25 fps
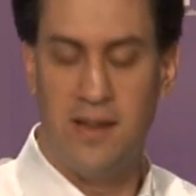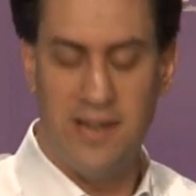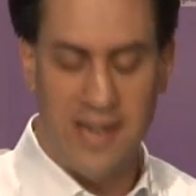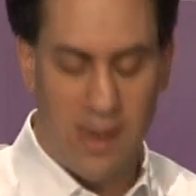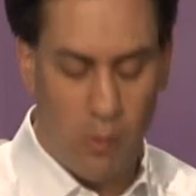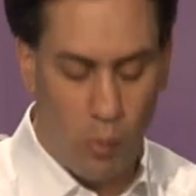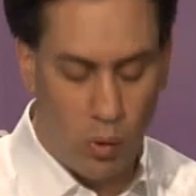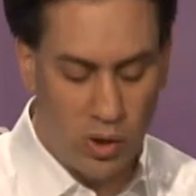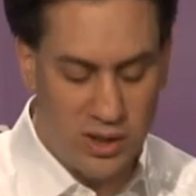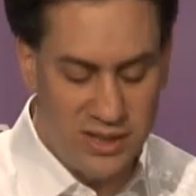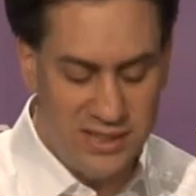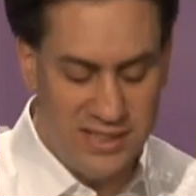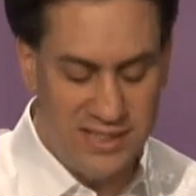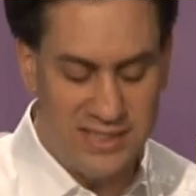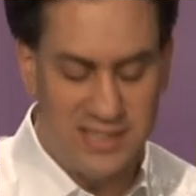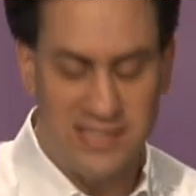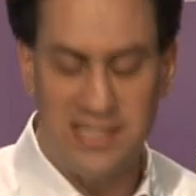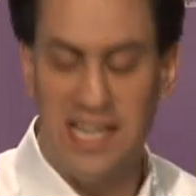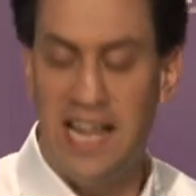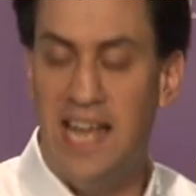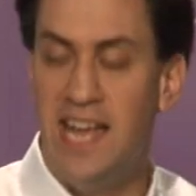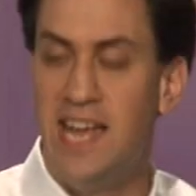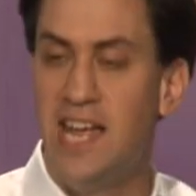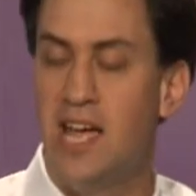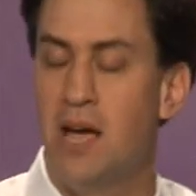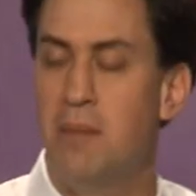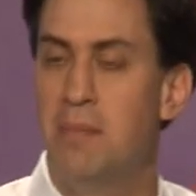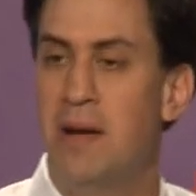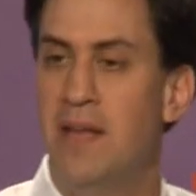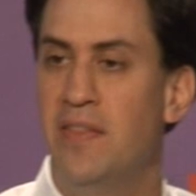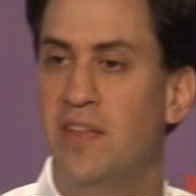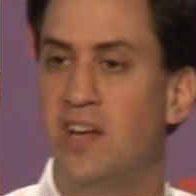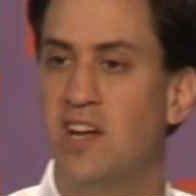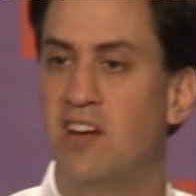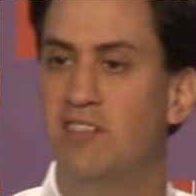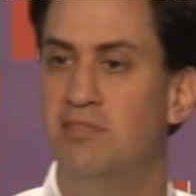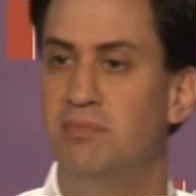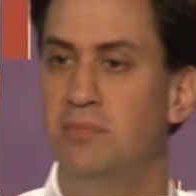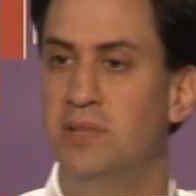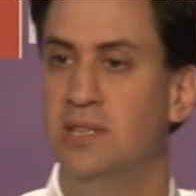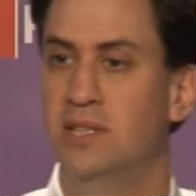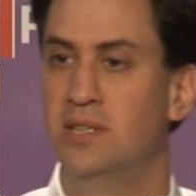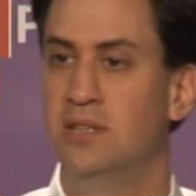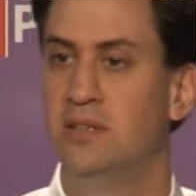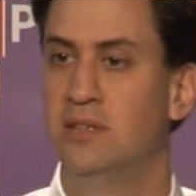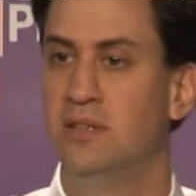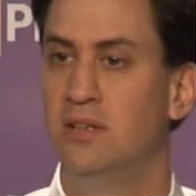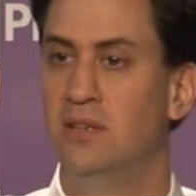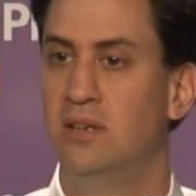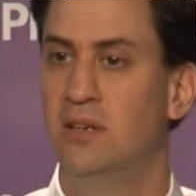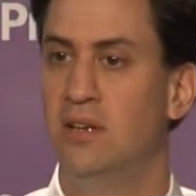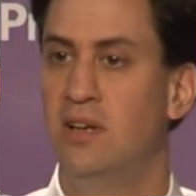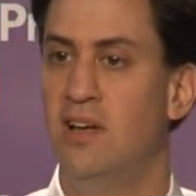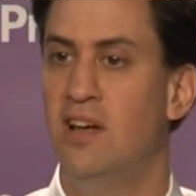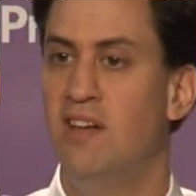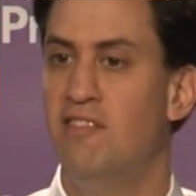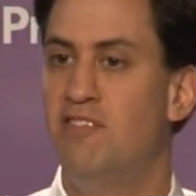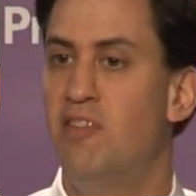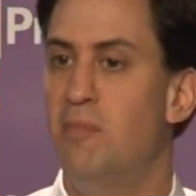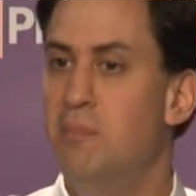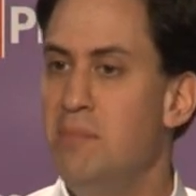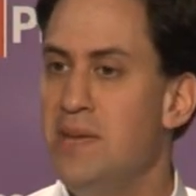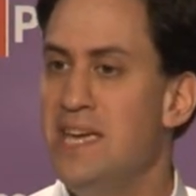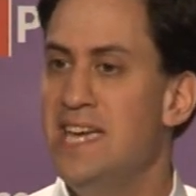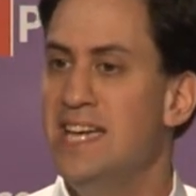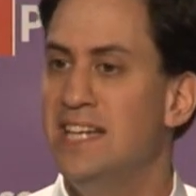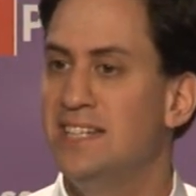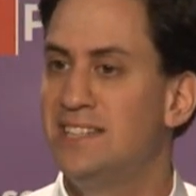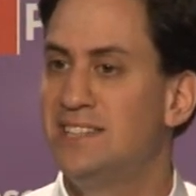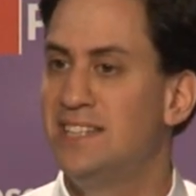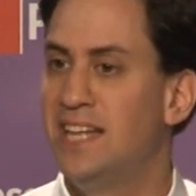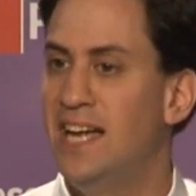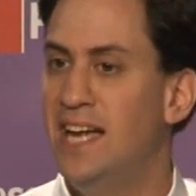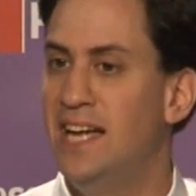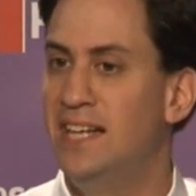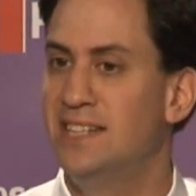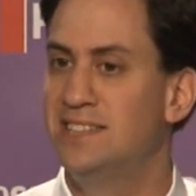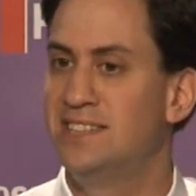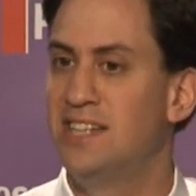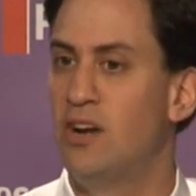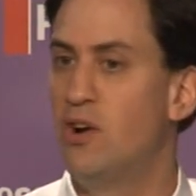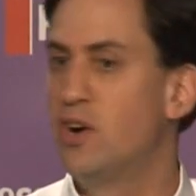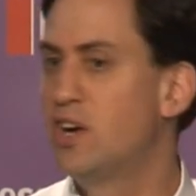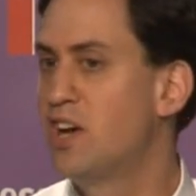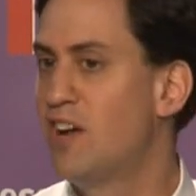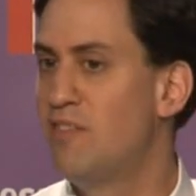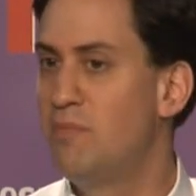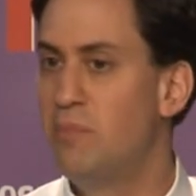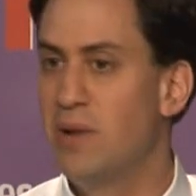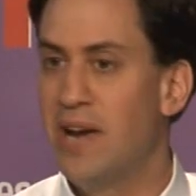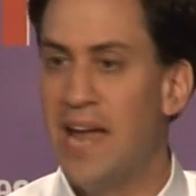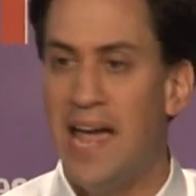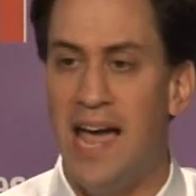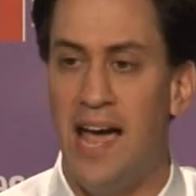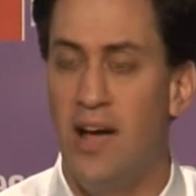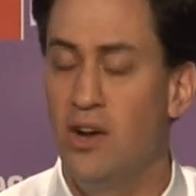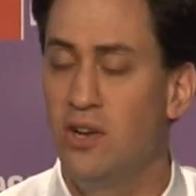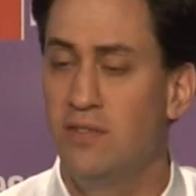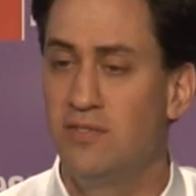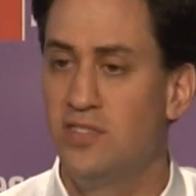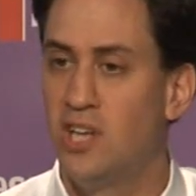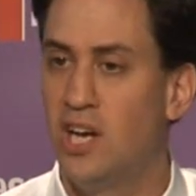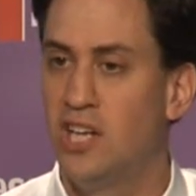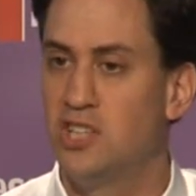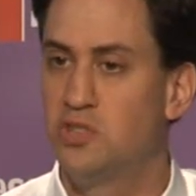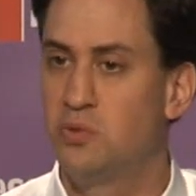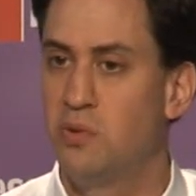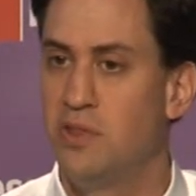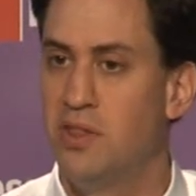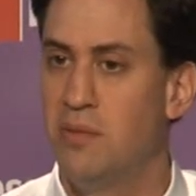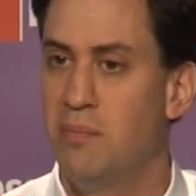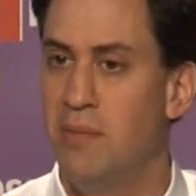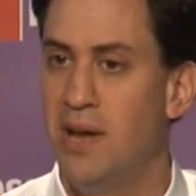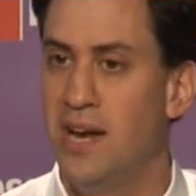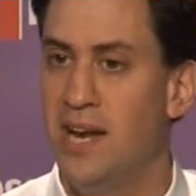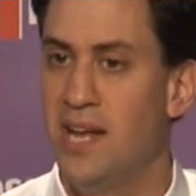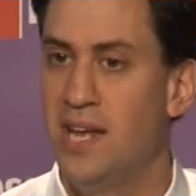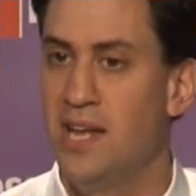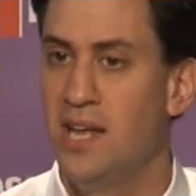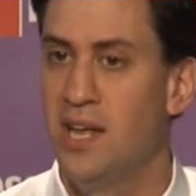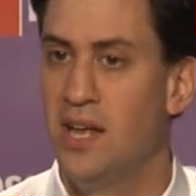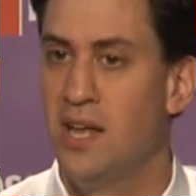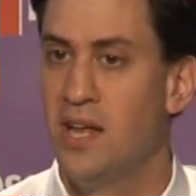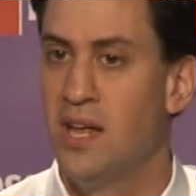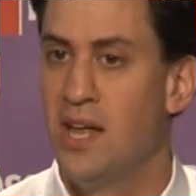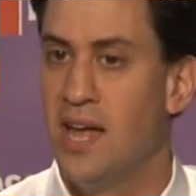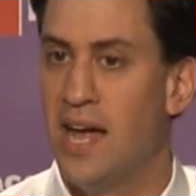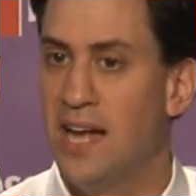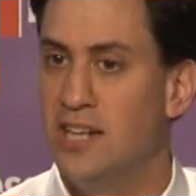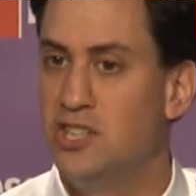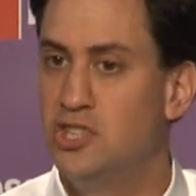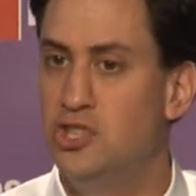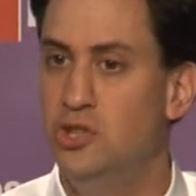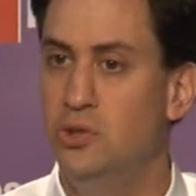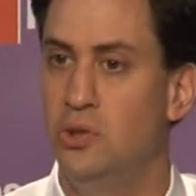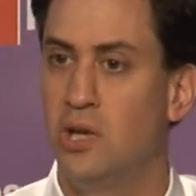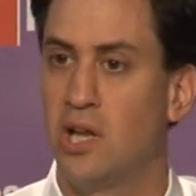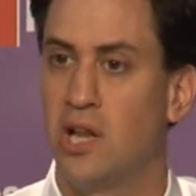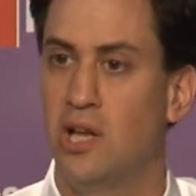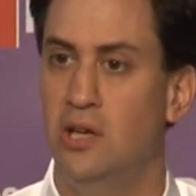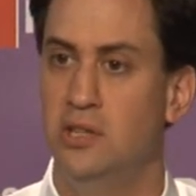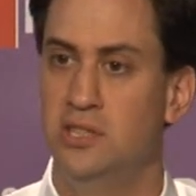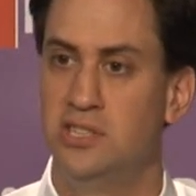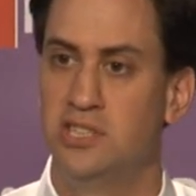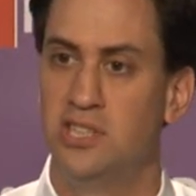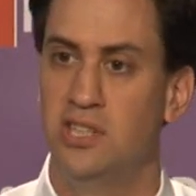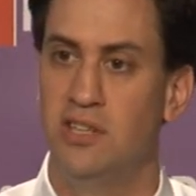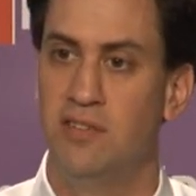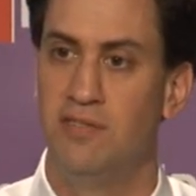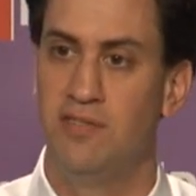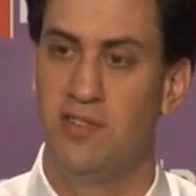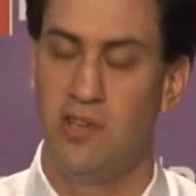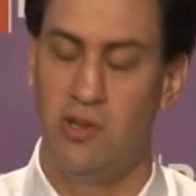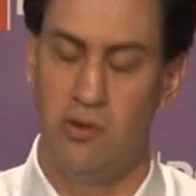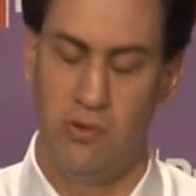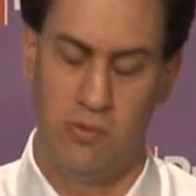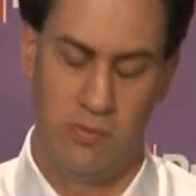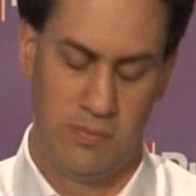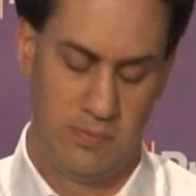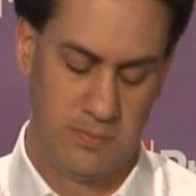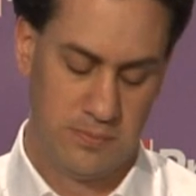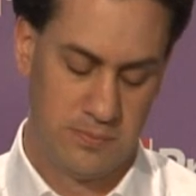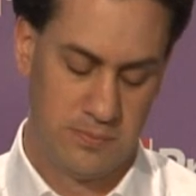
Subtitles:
Now, what does this say about the government? For me, it says they're a government out of touch with the many and too close to the few.